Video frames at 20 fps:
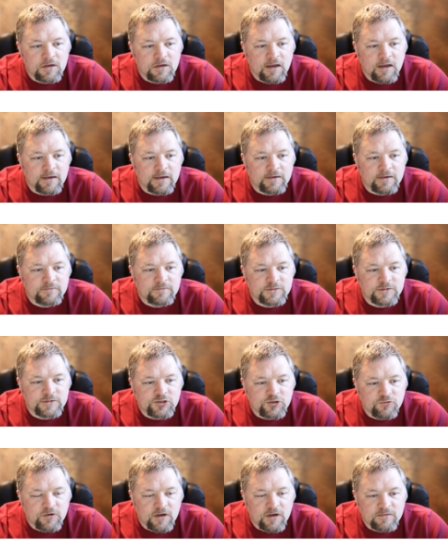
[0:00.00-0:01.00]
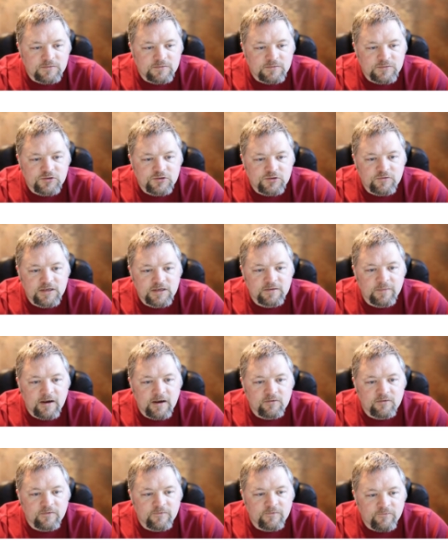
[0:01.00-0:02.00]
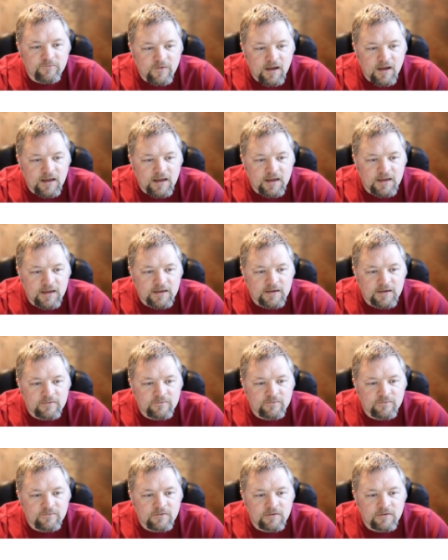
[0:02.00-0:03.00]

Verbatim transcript: we multiply the exponents, but we don't touch the base.